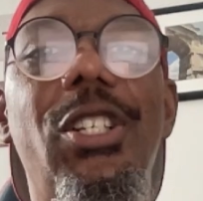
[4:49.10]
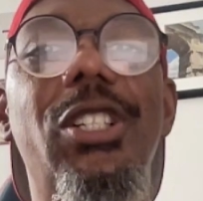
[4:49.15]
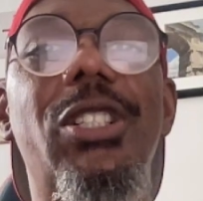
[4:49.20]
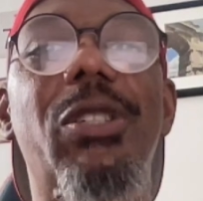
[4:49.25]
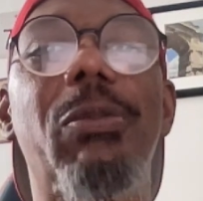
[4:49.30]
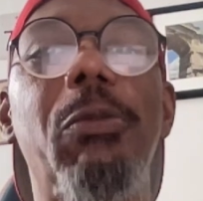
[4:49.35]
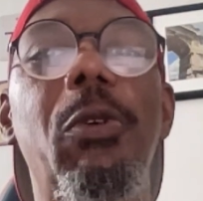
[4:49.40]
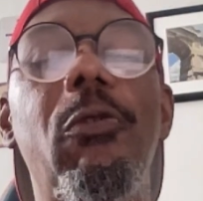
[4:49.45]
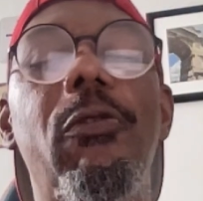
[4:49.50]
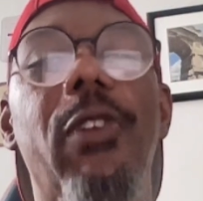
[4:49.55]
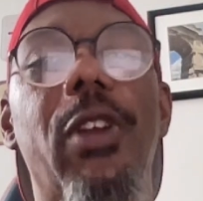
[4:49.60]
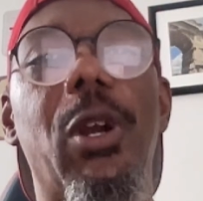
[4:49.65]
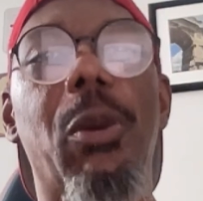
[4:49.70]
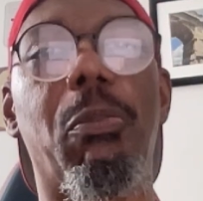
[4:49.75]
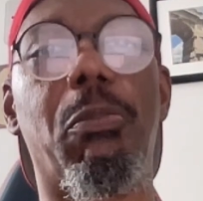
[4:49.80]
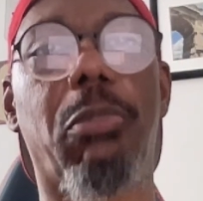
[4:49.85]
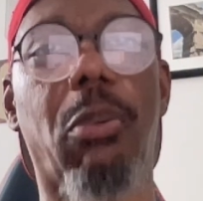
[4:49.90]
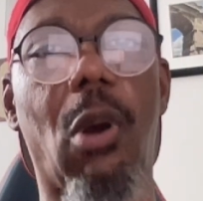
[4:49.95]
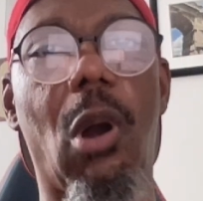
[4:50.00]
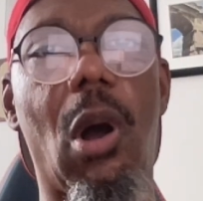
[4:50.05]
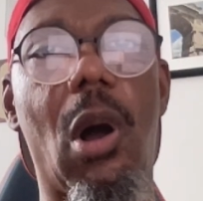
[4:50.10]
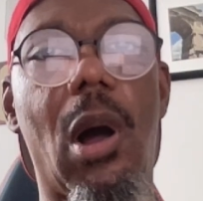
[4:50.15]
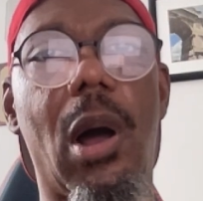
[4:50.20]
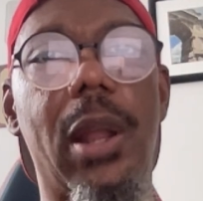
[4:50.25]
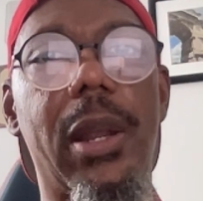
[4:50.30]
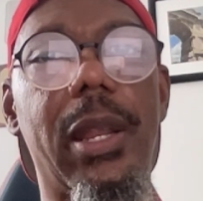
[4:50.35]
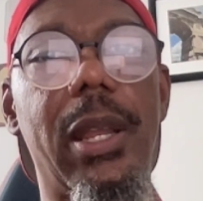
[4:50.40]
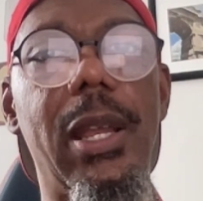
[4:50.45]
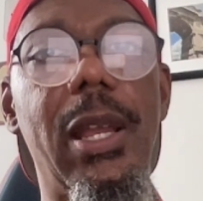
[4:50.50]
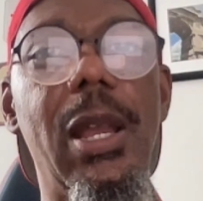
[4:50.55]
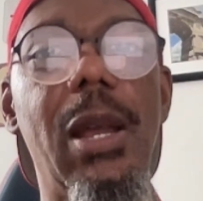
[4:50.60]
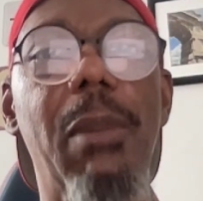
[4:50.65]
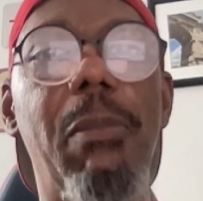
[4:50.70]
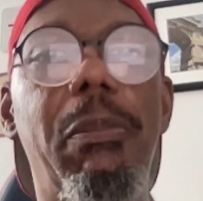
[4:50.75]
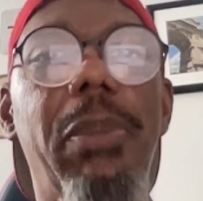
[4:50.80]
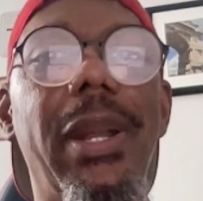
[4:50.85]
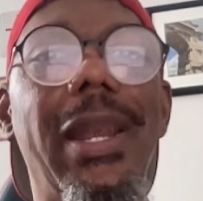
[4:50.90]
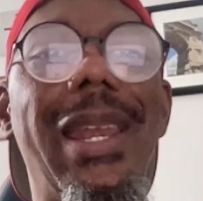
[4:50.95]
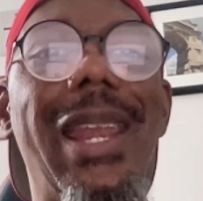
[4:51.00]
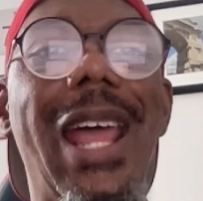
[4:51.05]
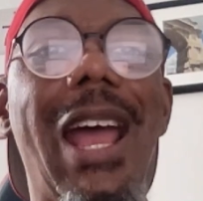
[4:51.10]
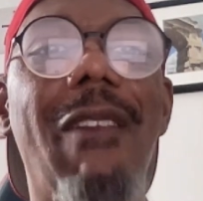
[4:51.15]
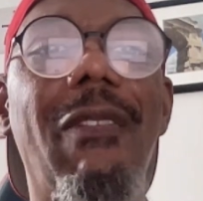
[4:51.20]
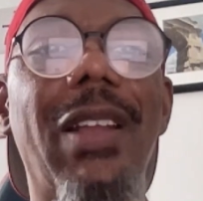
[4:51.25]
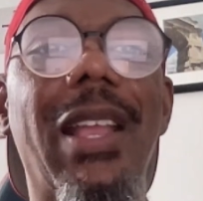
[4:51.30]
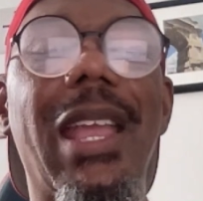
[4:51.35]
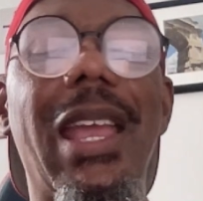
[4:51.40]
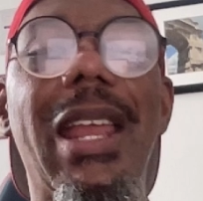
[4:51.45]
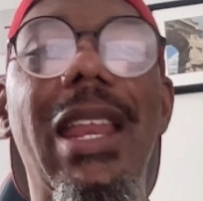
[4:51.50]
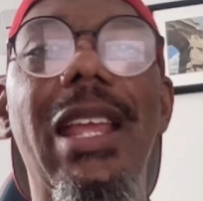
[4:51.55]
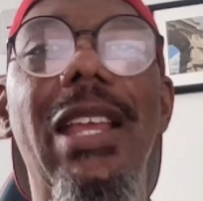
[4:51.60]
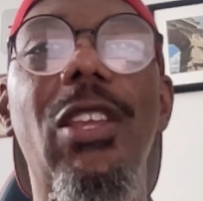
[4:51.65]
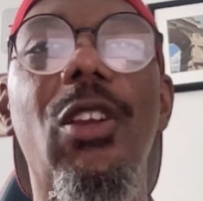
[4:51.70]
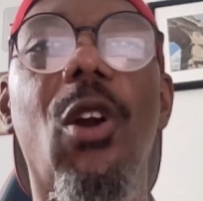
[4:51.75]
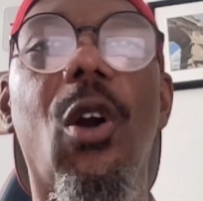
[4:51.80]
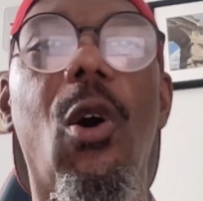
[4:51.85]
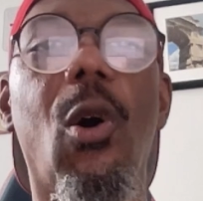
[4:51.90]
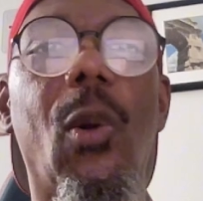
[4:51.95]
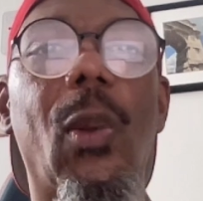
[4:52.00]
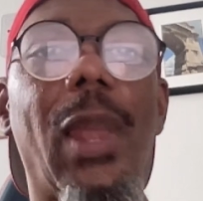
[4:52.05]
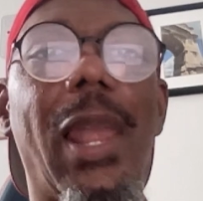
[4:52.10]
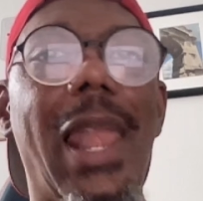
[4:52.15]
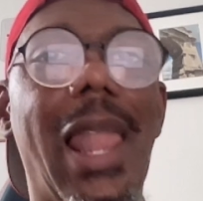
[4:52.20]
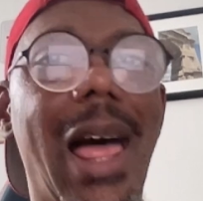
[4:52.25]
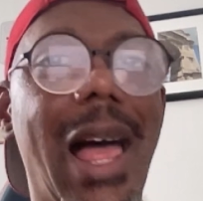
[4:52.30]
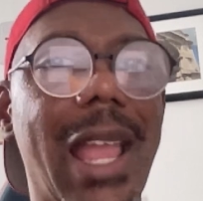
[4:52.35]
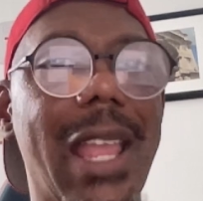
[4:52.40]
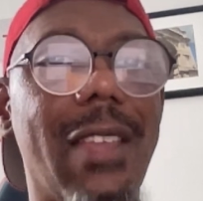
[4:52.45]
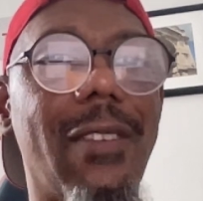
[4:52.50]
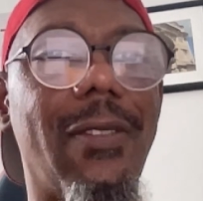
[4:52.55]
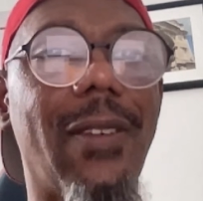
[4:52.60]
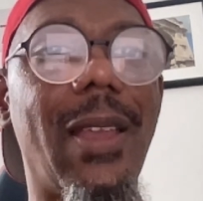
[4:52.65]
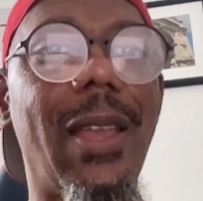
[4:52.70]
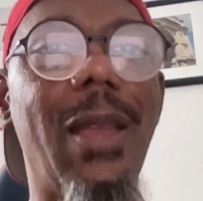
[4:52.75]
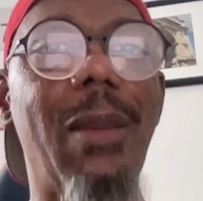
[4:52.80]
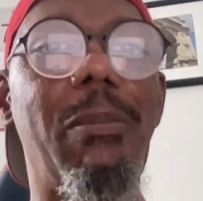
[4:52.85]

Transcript: just moving abroad but navigating your whole life